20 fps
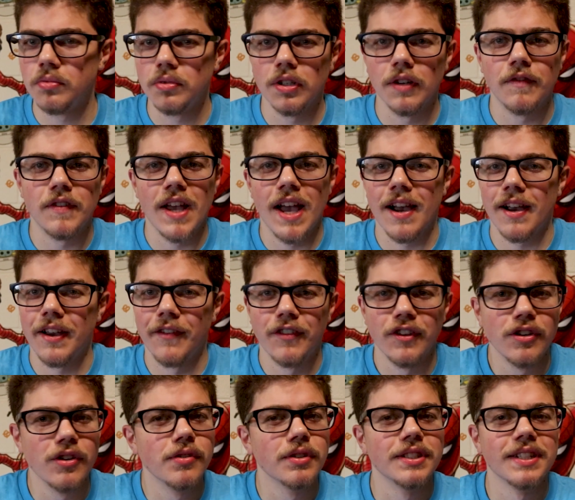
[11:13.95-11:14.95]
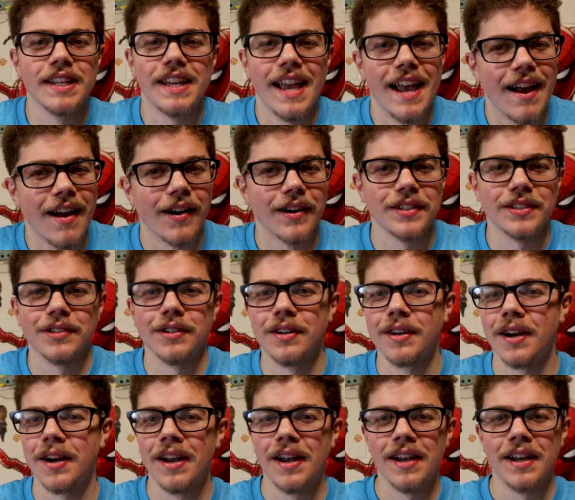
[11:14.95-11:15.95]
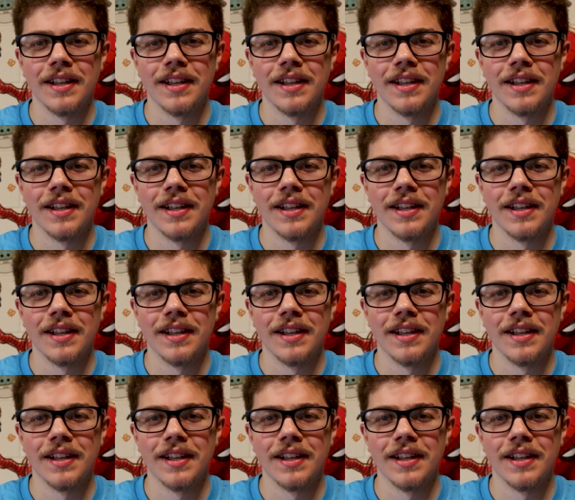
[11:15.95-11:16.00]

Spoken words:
if you're using a character